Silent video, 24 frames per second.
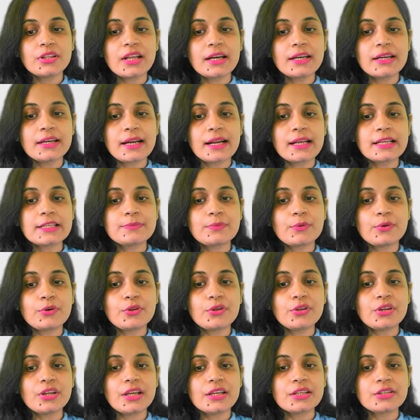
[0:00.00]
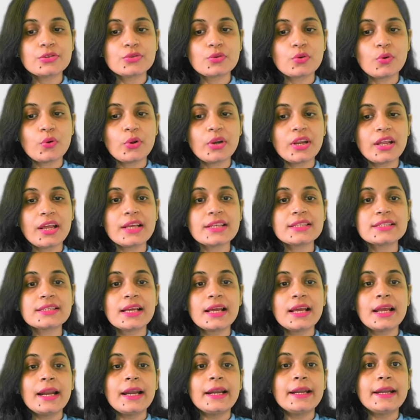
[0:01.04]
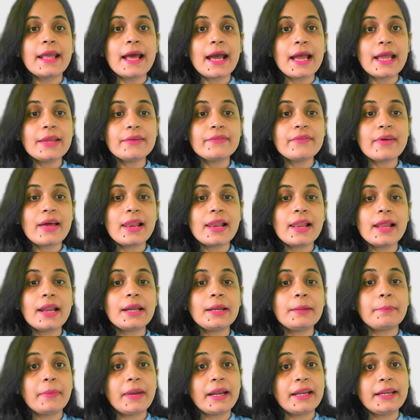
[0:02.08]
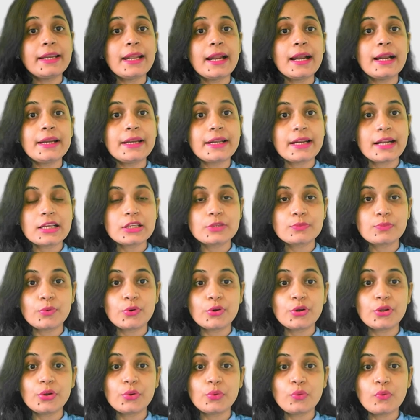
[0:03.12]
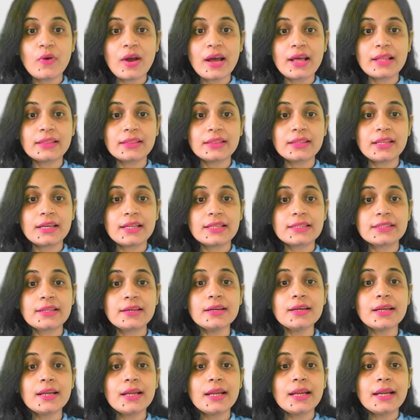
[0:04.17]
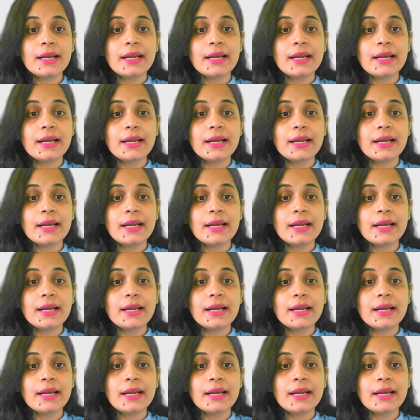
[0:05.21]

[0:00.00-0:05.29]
That transporter is known as divalent metal transporter 1, that is the